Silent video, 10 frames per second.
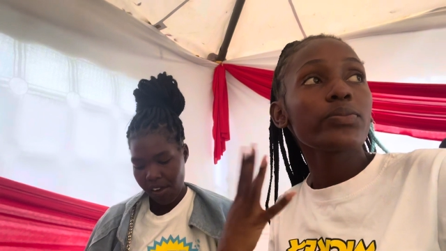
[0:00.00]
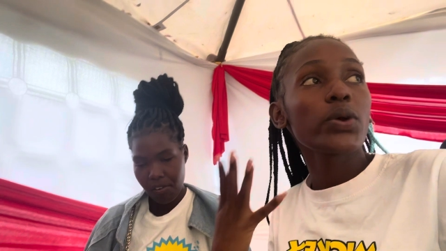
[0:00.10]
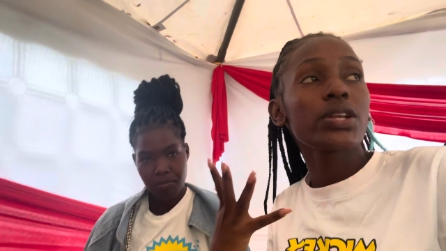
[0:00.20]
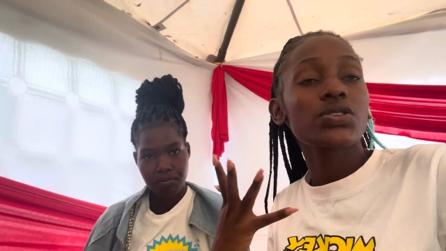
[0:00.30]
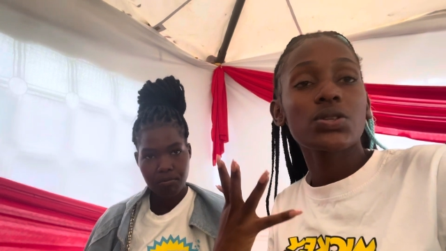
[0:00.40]

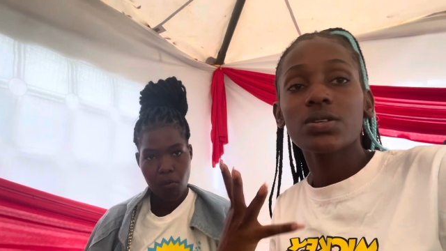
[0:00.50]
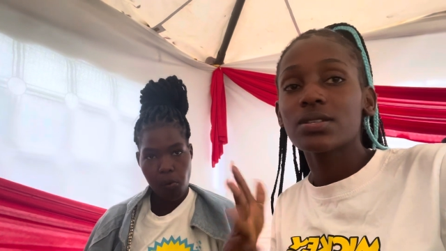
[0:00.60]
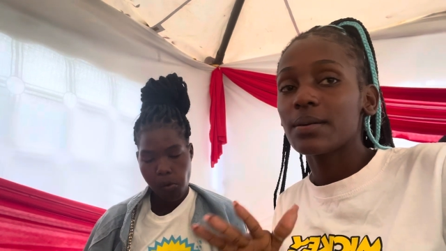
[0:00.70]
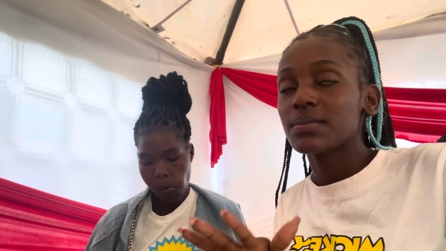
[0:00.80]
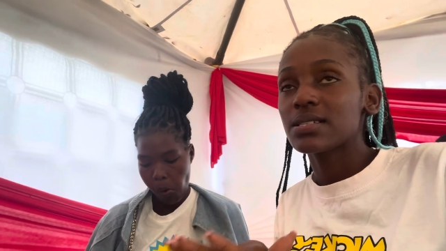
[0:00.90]
Speaker 1: they introduced introduce
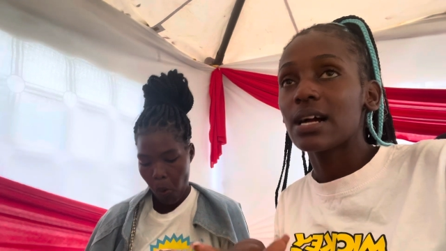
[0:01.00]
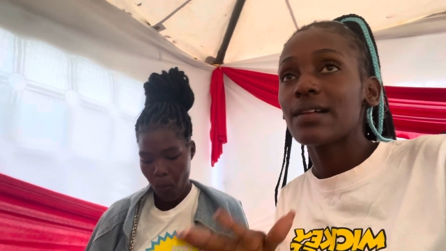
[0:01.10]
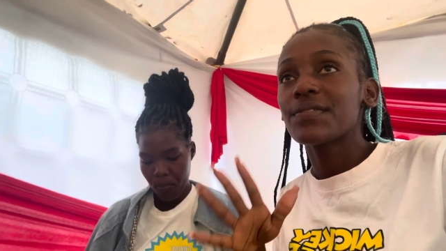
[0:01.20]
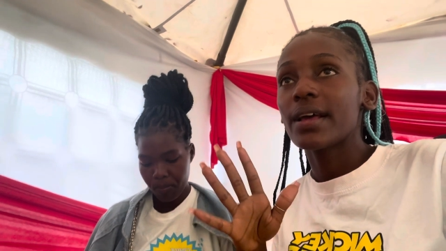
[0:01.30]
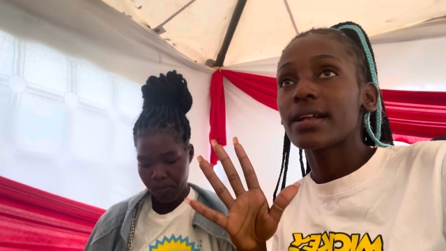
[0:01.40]

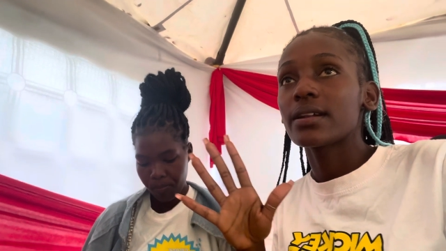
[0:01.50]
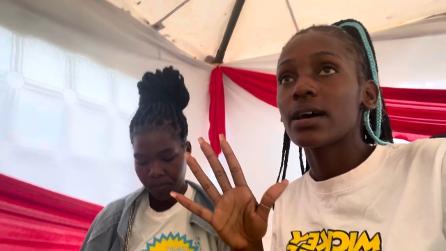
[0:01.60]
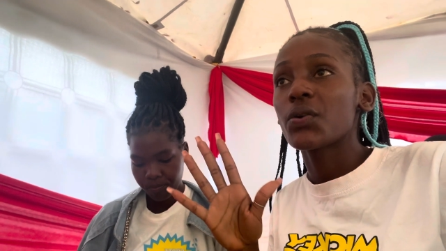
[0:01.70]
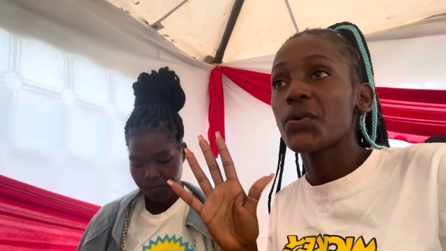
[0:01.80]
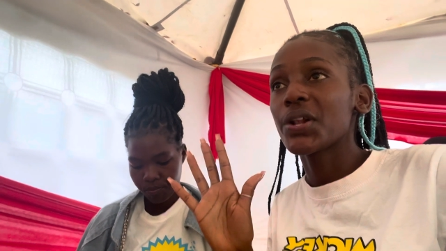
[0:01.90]
themselves and
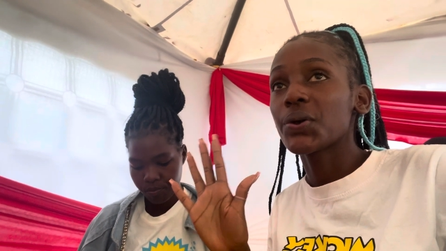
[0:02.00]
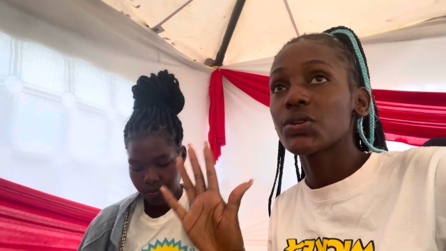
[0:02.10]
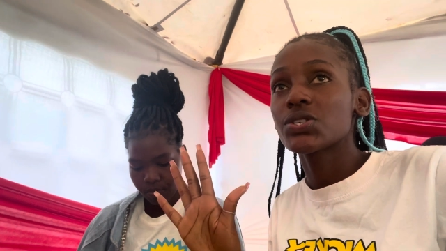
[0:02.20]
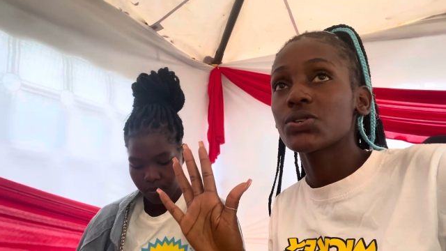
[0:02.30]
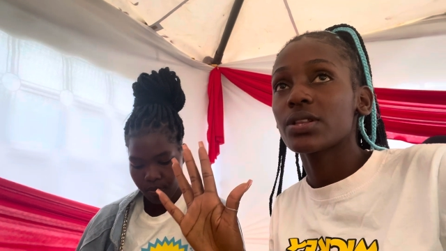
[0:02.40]
uh, we'll
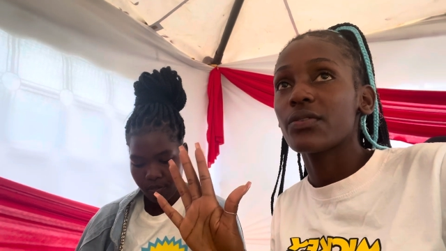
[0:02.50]
continue the